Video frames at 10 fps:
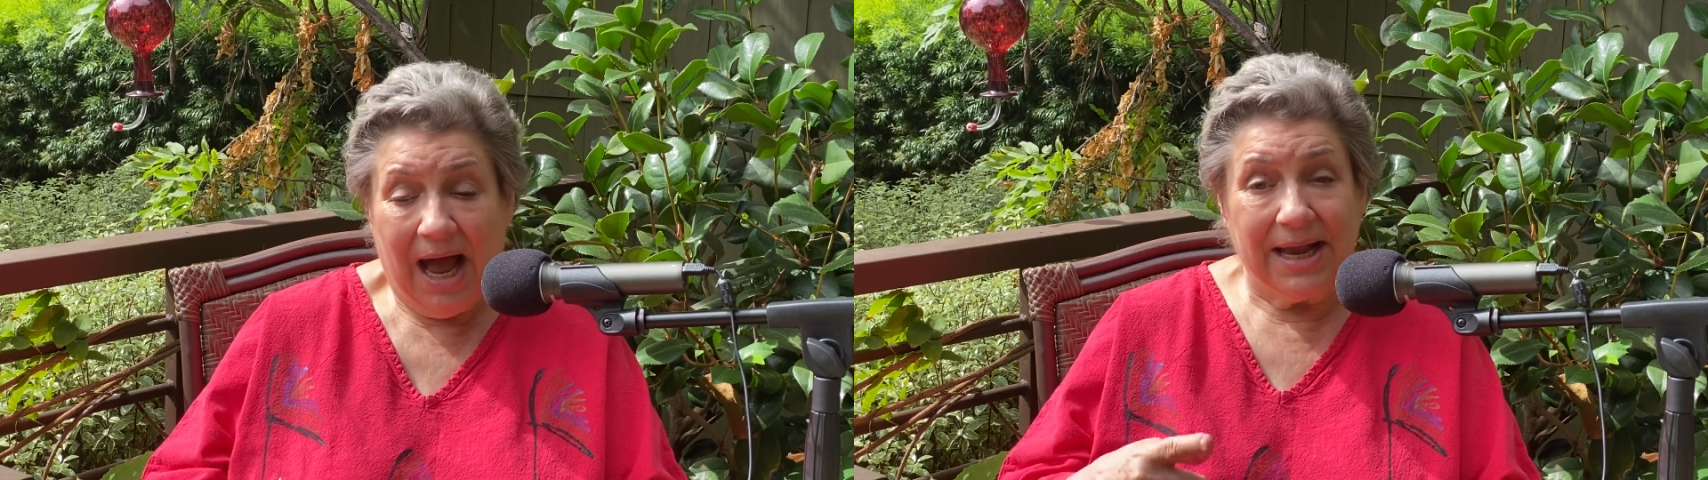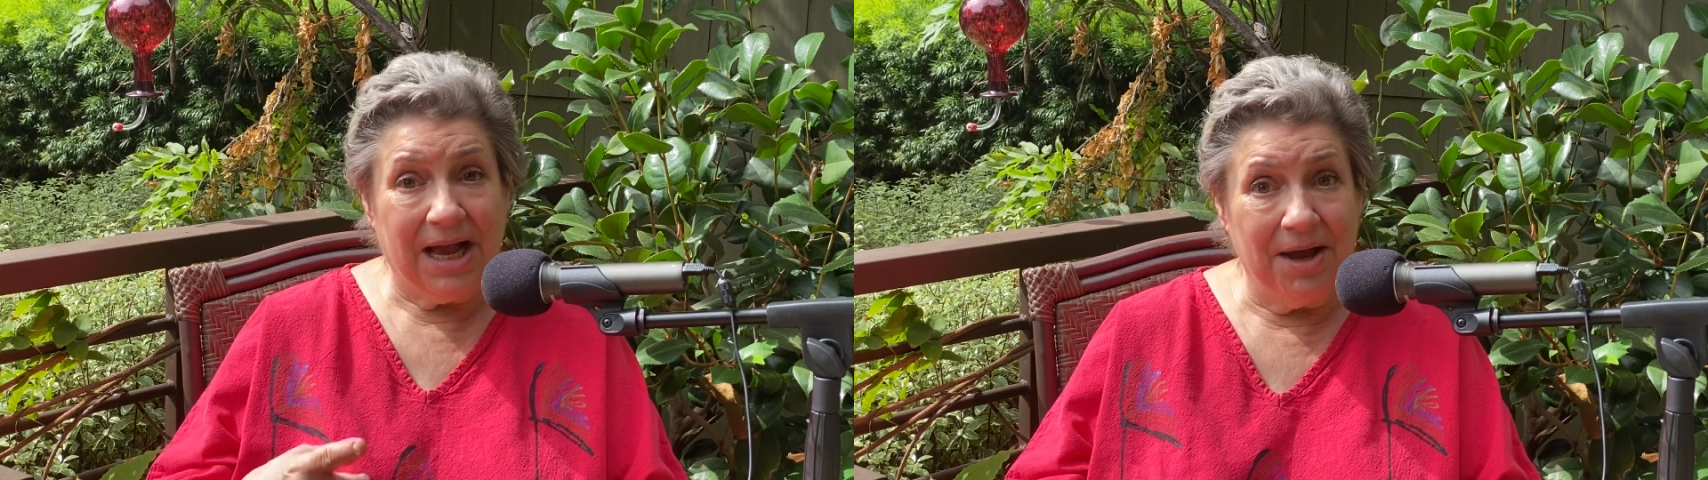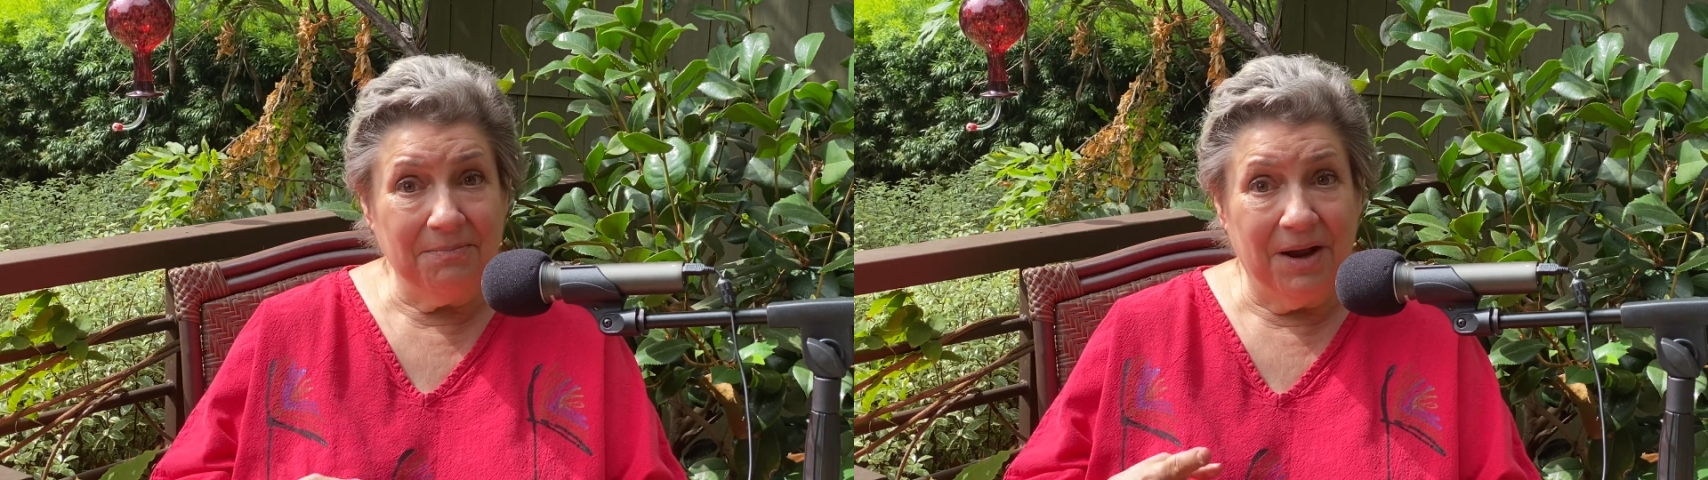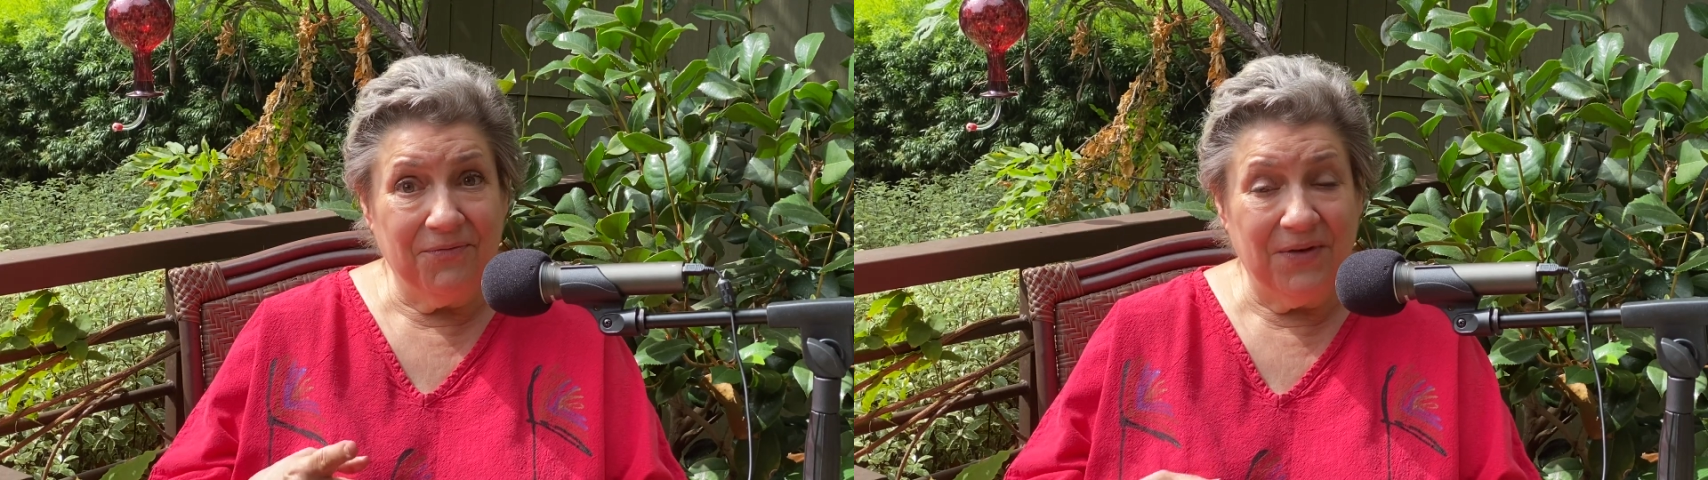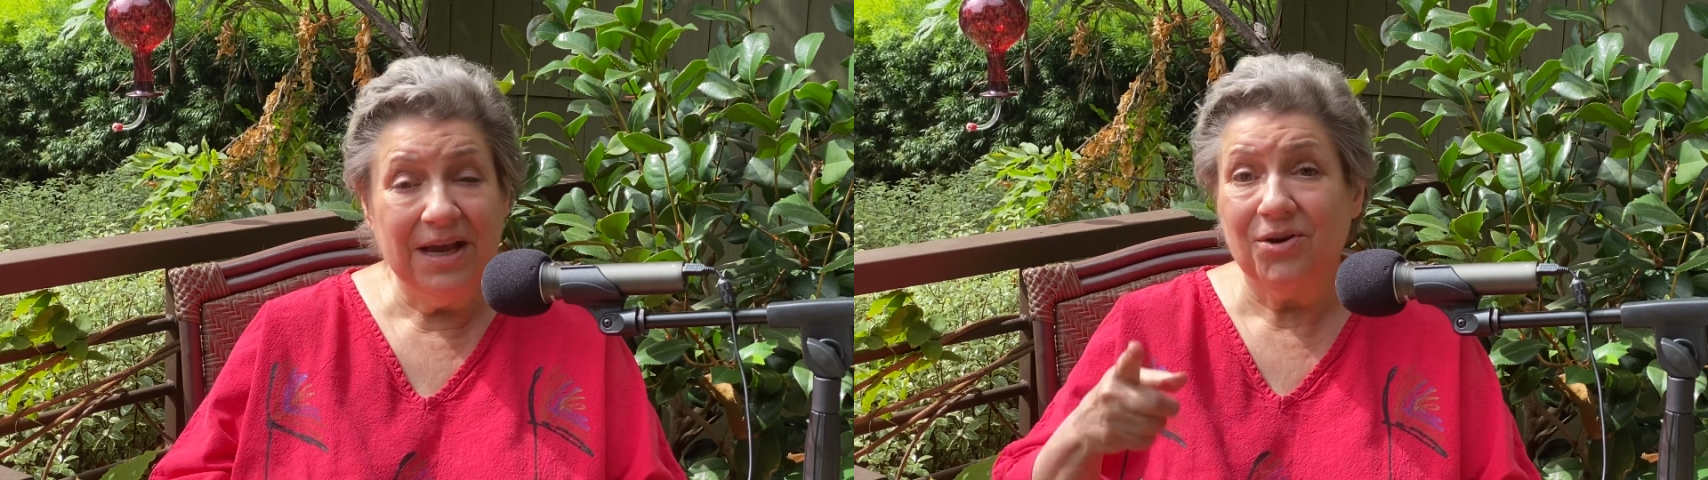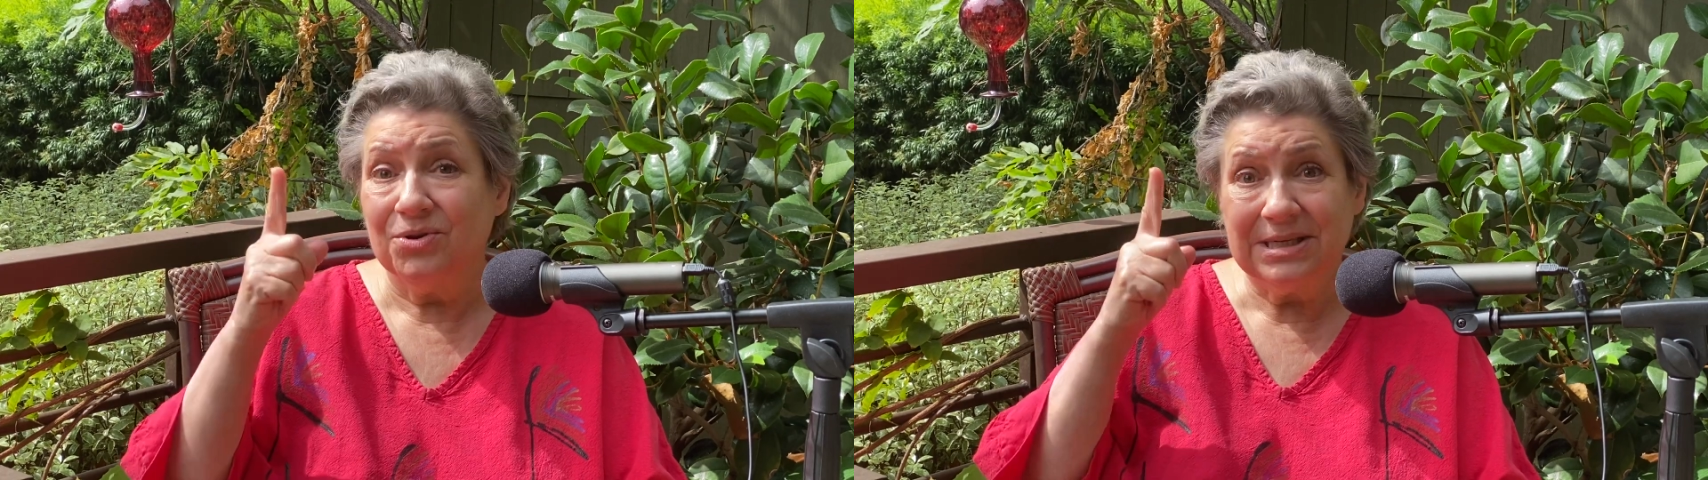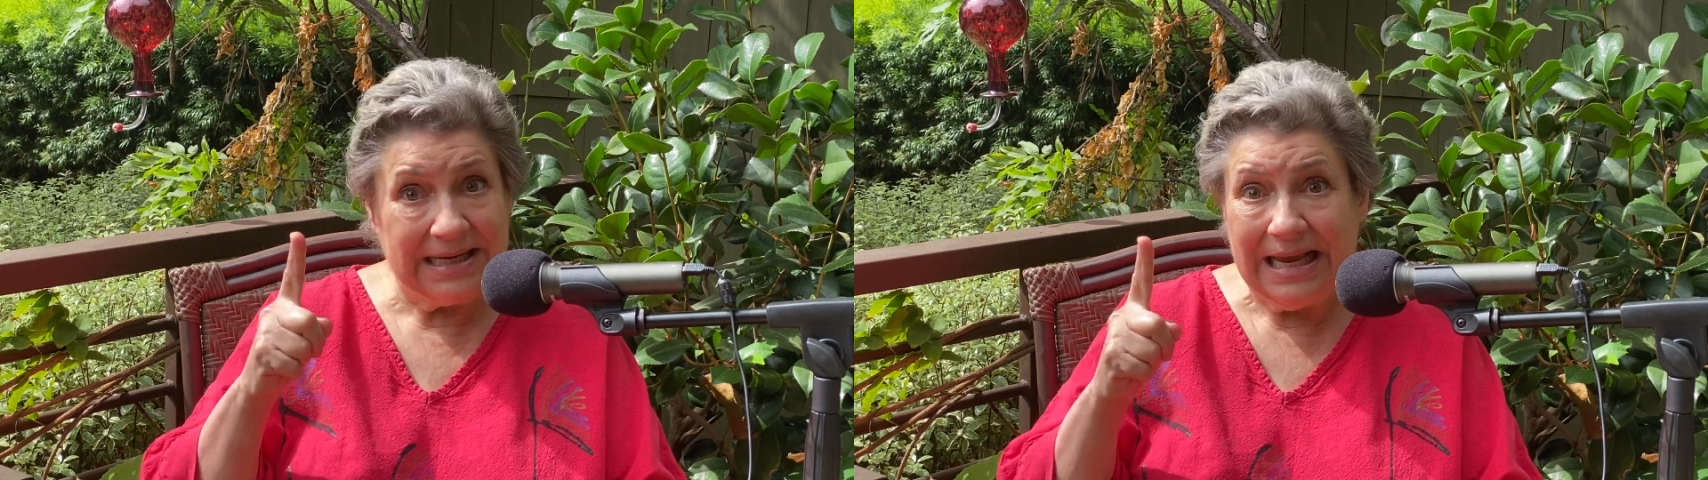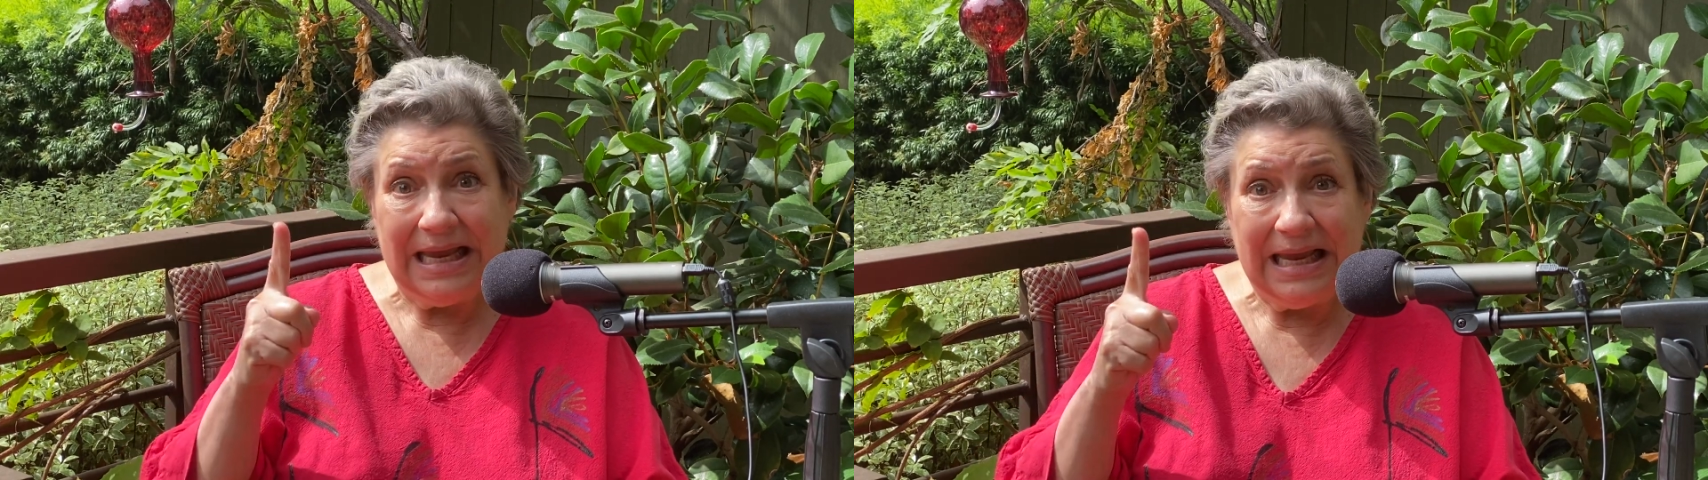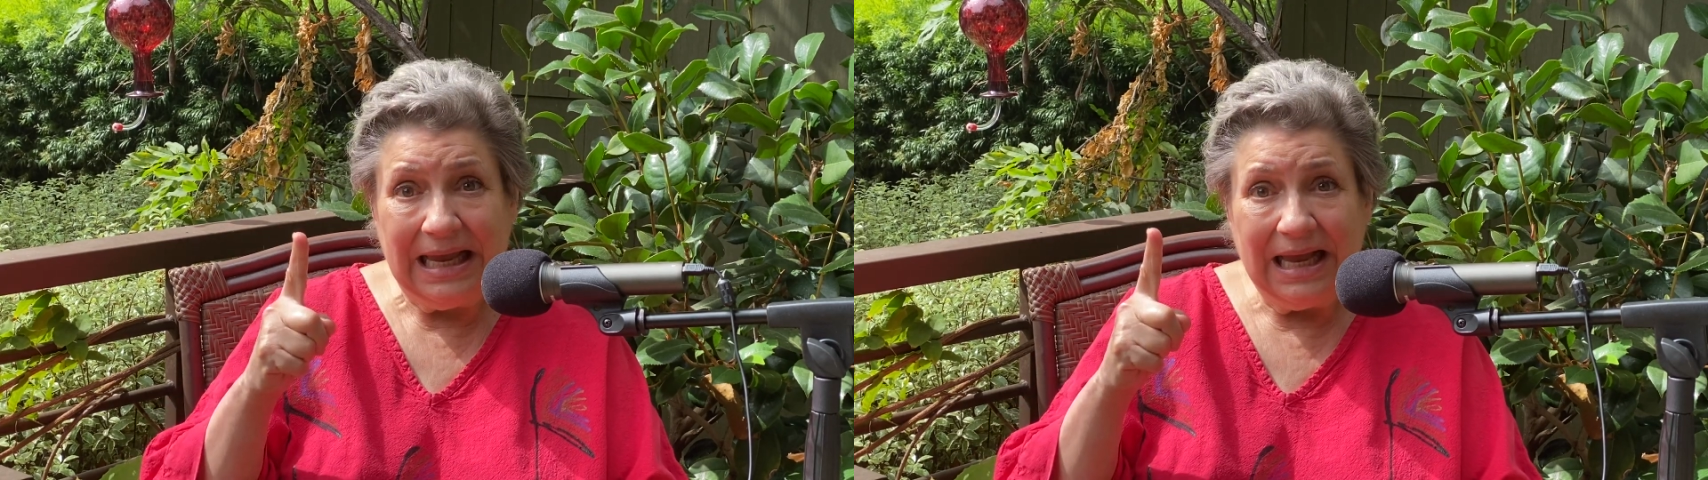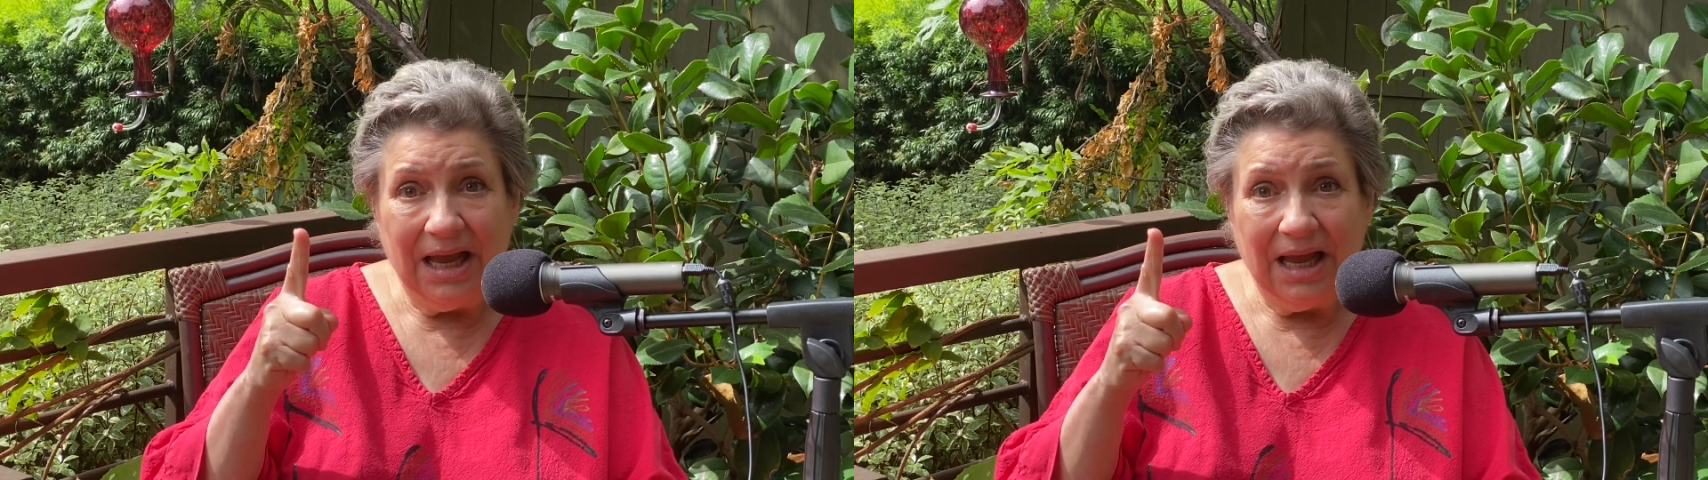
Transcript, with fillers: I cut my finger. See?